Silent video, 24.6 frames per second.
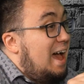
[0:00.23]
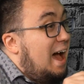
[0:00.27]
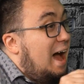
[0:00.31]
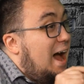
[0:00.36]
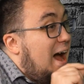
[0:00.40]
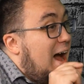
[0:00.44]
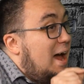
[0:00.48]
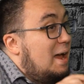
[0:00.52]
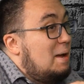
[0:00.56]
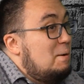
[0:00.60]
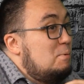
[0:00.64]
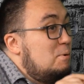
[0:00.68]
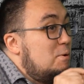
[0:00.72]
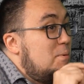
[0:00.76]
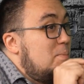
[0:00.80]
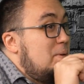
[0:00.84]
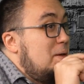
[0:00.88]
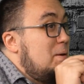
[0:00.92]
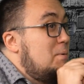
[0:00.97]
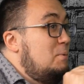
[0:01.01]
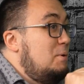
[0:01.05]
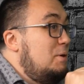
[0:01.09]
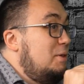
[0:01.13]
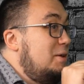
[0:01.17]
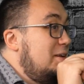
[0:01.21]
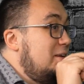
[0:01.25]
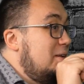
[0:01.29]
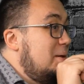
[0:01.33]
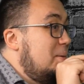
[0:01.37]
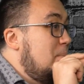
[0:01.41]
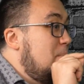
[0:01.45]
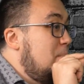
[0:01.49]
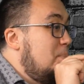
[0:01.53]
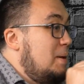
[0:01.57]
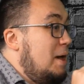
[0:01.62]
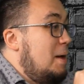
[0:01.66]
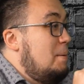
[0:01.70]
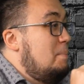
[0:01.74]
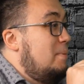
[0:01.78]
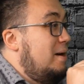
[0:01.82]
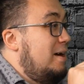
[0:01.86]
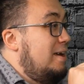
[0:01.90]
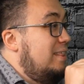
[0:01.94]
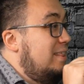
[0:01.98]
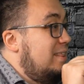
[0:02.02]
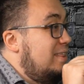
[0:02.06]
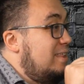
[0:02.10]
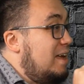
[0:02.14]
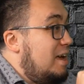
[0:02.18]
I would be willing to bet my
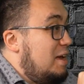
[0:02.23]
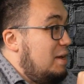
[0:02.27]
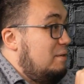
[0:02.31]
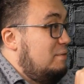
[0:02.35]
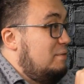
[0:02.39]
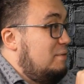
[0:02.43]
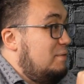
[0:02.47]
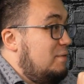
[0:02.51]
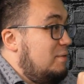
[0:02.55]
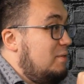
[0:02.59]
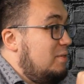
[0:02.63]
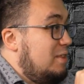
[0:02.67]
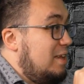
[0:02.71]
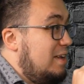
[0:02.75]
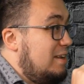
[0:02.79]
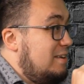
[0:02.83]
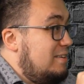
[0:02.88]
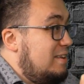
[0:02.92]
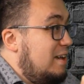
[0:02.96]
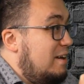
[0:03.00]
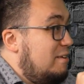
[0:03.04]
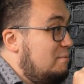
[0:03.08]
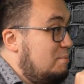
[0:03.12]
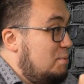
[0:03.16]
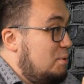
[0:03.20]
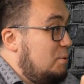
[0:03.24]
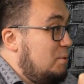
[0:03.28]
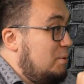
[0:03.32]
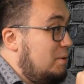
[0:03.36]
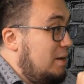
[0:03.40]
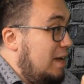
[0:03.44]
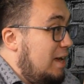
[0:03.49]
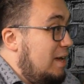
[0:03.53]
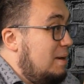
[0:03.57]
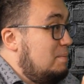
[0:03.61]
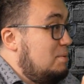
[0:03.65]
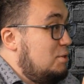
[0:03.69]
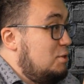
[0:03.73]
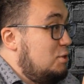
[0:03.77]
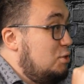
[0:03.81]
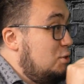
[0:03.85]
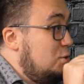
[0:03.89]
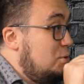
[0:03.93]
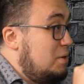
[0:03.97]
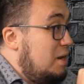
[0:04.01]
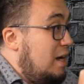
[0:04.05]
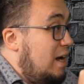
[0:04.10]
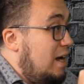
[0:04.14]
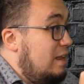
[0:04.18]
life that dev boot camps
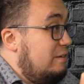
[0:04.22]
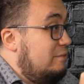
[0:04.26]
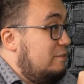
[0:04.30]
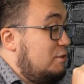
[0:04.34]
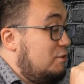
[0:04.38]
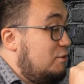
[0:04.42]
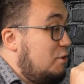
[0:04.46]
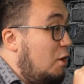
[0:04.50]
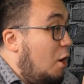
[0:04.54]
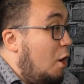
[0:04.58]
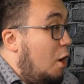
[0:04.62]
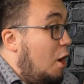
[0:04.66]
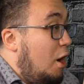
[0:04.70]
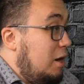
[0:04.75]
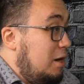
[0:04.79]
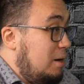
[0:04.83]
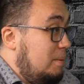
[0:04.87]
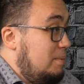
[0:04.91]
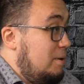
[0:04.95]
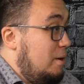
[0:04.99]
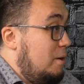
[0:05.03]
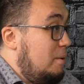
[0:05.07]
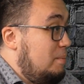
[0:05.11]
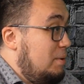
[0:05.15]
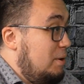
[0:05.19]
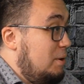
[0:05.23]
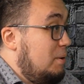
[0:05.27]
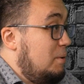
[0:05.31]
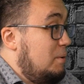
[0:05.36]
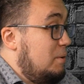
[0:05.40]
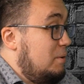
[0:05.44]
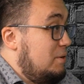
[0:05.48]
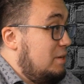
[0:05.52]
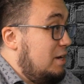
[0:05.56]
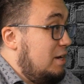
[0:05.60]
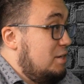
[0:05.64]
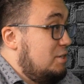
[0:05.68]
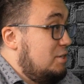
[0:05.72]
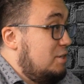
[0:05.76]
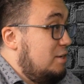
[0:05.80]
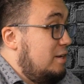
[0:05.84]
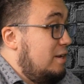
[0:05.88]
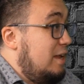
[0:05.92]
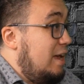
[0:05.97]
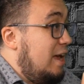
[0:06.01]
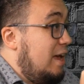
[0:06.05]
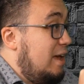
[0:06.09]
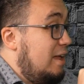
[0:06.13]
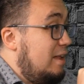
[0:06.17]
do not even talk about big O
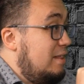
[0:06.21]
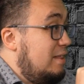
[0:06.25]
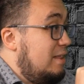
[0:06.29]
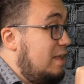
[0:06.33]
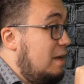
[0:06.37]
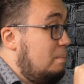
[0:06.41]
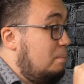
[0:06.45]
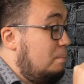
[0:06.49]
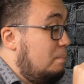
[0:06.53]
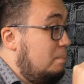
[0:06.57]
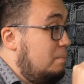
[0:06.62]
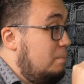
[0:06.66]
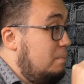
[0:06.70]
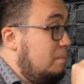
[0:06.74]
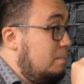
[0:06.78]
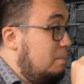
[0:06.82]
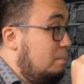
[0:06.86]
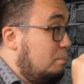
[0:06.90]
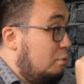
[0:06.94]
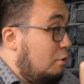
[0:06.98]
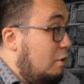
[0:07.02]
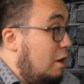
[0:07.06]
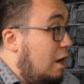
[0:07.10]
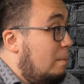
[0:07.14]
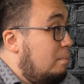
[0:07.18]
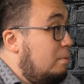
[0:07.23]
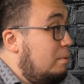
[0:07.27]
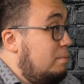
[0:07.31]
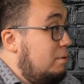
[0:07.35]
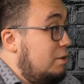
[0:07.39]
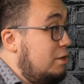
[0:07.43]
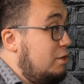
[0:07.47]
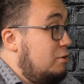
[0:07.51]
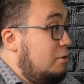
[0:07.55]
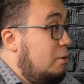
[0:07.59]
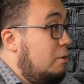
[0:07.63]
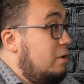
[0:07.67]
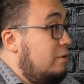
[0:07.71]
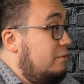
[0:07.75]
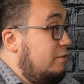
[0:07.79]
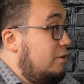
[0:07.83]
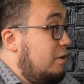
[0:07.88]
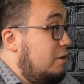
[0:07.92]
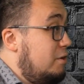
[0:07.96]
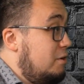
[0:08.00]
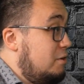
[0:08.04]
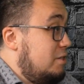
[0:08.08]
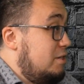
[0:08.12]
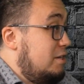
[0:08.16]
notation, and they probably don't even
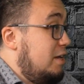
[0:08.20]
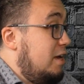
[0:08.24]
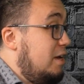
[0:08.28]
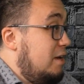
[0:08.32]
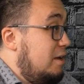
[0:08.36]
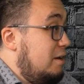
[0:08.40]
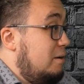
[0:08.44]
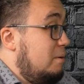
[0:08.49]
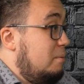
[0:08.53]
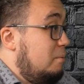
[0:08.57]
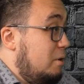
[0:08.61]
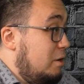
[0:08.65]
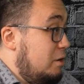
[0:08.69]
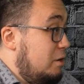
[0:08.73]
understand what